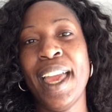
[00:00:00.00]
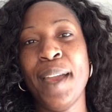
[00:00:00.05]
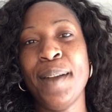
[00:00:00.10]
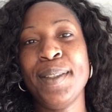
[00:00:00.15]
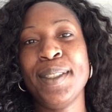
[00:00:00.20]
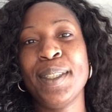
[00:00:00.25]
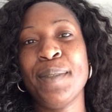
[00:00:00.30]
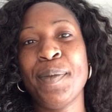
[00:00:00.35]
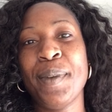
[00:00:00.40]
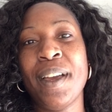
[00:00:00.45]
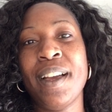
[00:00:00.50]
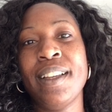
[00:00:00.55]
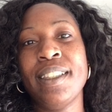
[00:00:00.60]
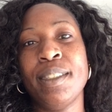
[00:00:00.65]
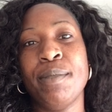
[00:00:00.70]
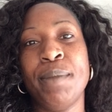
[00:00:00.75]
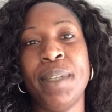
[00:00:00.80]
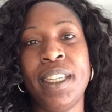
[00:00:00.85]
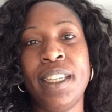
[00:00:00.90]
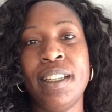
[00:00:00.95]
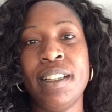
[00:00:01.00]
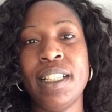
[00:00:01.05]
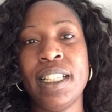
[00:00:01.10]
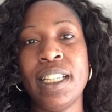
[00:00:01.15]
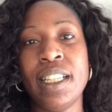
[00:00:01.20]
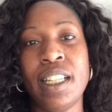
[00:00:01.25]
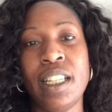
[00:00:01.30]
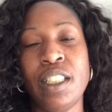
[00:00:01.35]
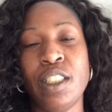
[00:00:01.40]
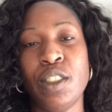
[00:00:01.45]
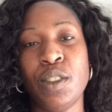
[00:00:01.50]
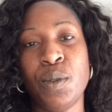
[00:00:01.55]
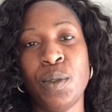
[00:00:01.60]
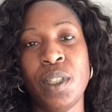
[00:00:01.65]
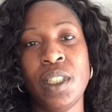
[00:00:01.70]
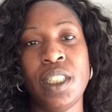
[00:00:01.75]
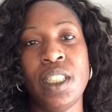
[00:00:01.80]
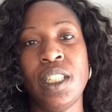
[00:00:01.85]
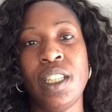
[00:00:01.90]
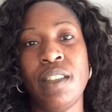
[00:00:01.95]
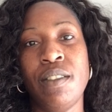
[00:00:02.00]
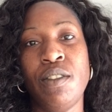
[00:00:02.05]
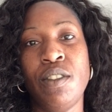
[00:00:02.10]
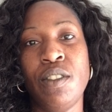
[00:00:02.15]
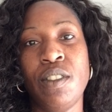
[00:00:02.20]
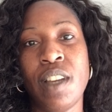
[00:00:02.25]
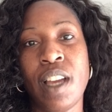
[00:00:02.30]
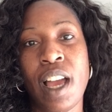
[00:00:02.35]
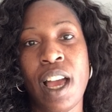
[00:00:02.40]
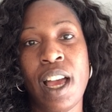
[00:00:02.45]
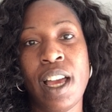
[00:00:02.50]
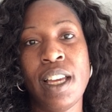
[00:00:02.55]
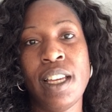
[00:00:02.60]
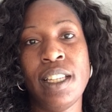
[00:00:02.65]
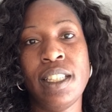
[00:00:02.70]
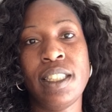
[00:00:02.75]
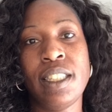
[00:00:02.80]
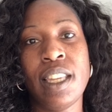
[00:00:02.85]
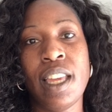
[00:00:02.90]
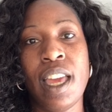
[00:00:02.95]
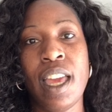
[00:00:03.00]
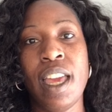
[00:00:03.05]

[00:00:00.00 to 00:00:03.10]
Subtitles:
Hey, what's up, y'all? It's me here again. I just wanted to give you guys